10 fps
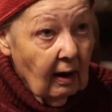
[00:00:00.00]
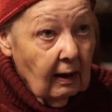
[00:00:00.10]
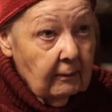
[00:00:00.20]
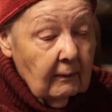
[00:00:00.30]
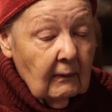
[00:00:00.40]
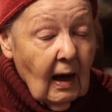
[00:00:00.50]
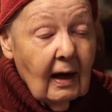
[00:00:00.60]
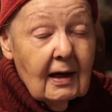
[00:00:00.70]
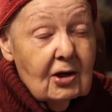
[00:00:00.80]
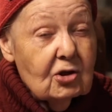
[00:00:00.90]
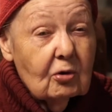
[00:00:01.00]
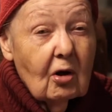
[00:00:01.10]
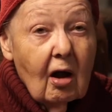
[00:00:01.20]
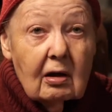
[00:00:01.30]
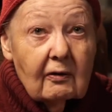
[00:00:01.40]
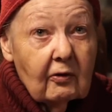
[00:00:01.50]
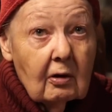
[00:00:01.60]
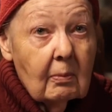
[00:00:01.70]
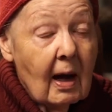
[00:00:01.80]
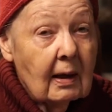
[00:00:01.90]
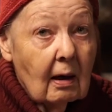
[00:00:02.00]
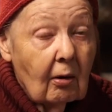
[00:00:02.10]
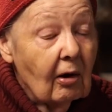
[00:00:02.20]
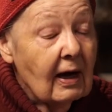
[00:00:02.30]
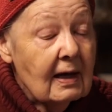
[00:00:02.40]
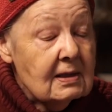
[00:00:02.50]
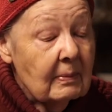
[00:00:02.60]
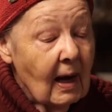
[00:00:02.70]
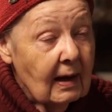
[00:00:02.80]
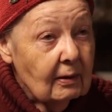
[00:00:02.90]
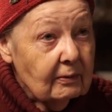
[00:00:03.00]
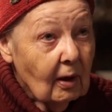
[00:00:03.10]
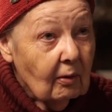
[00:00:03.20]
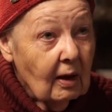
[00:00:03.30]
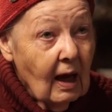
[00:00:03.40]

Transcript: Yes. I guess you'd call it a full body orgasm. I don't know.